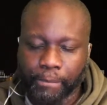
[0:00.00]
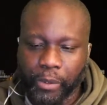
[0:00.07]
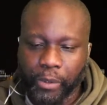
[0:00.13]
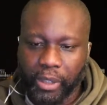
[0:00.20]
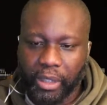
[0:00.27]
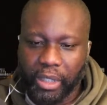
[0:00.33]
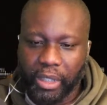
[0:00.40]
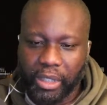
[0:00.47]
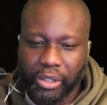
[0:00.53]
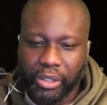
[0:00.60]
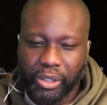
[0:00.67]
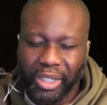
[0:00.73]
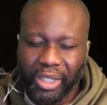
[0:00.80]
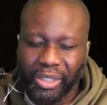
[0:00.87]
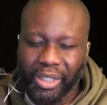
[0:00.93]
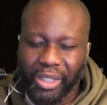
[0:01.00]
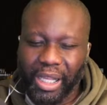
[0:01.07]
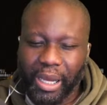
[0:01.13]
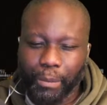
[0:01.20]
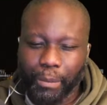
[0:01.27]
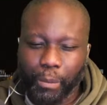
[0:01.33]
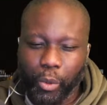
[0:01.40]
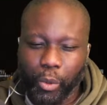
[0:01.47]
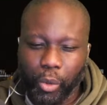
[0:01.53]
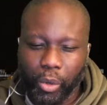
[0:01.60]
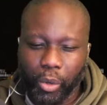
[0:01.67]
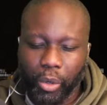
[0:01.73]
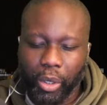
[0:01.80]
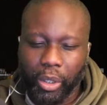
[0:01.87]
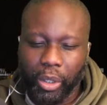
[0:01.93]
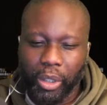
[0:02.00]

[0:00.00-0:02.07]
'Cause there's a lot more